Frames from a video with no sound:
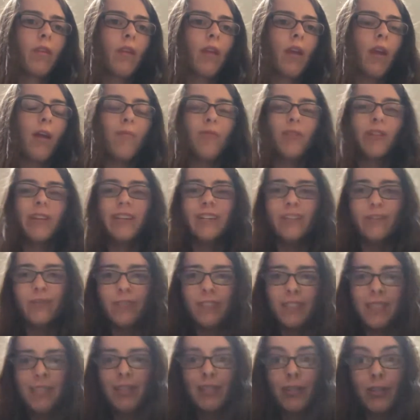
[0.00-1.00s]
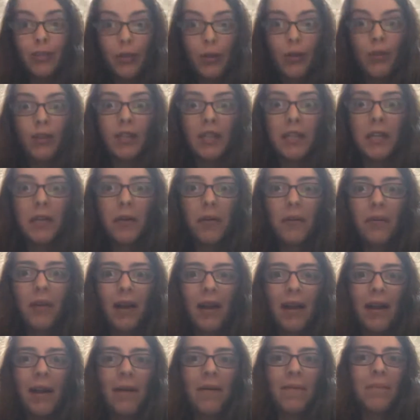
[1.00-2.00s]
I'm really interested in Duolingo right
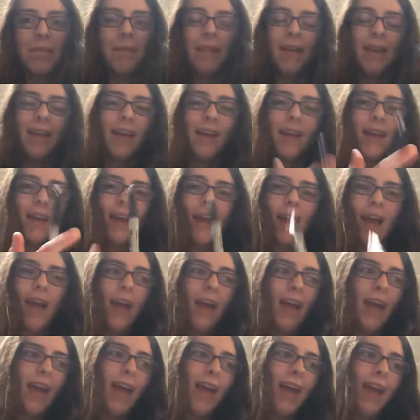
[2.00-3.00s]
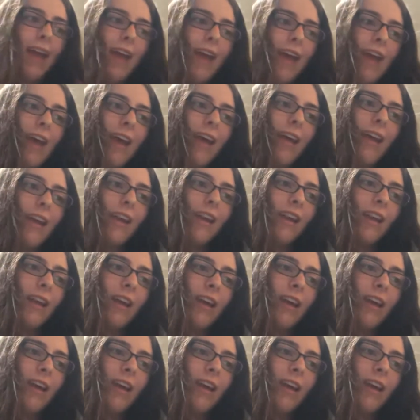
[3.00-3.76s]
now, and